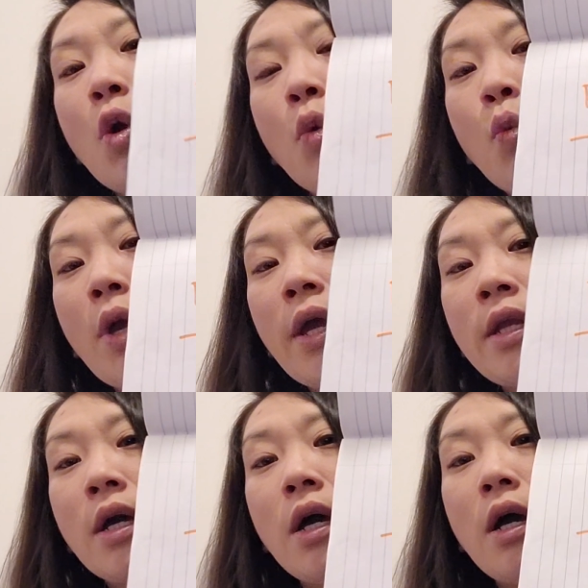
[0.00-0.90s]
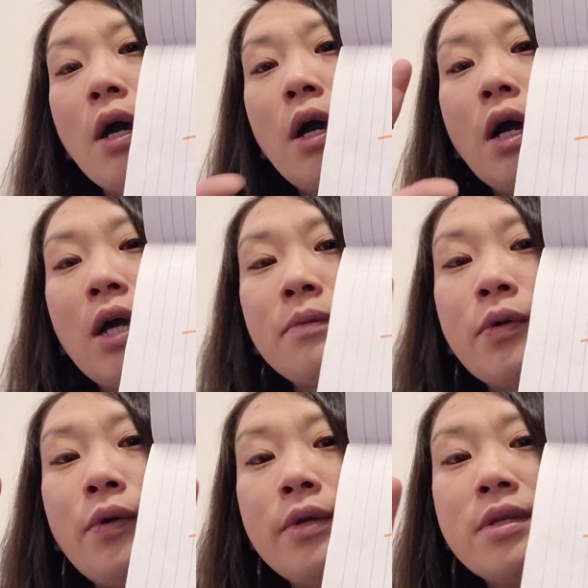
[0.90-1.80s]
when I'm
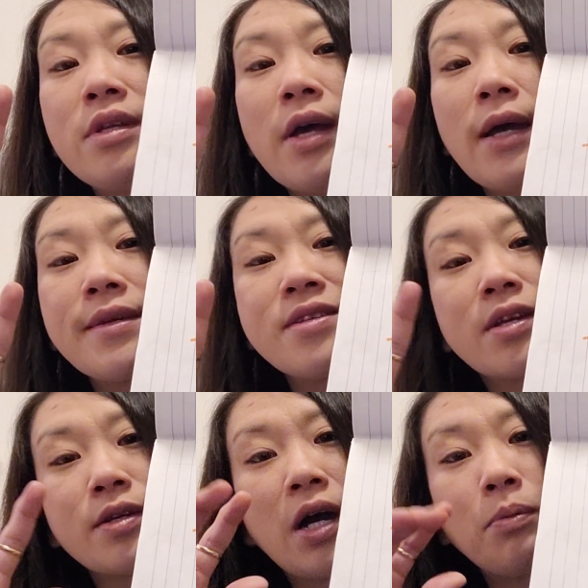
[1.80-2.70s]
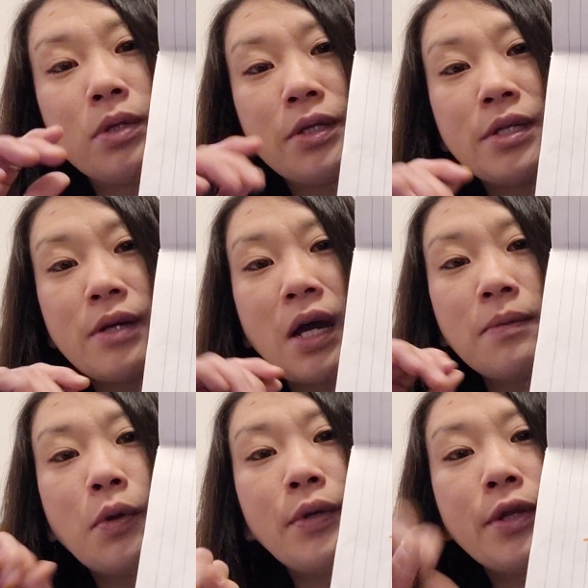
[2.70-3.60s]
going to ask a couple of, I'm
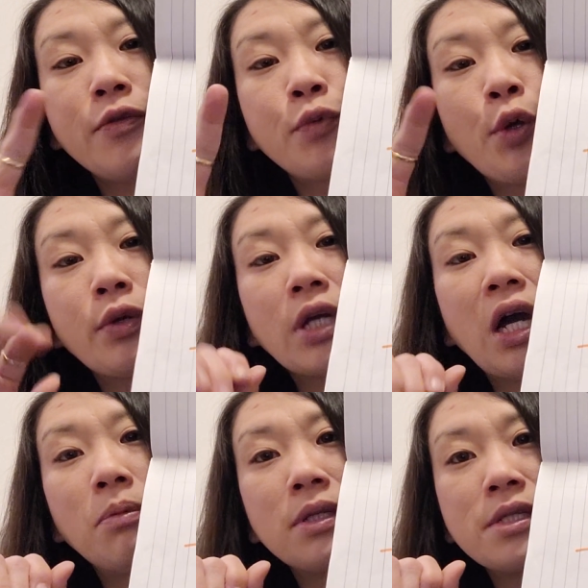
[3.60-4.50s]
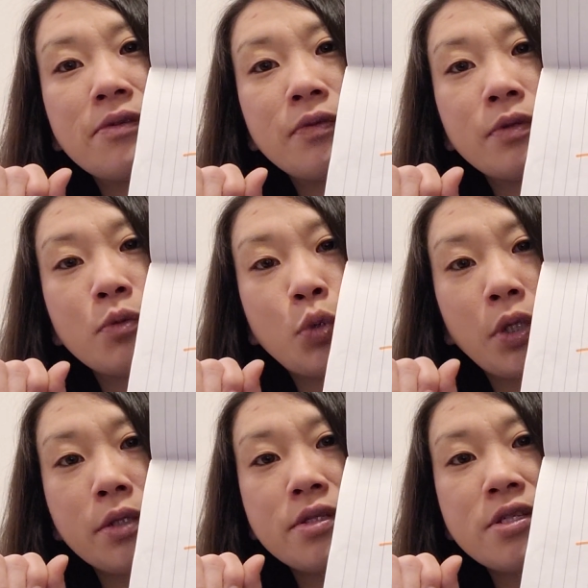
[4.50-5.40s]
going to throw out a couple of different
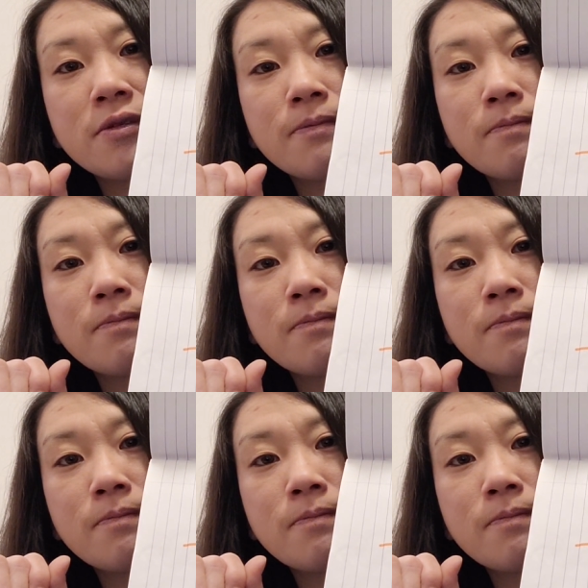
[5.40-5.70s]
words.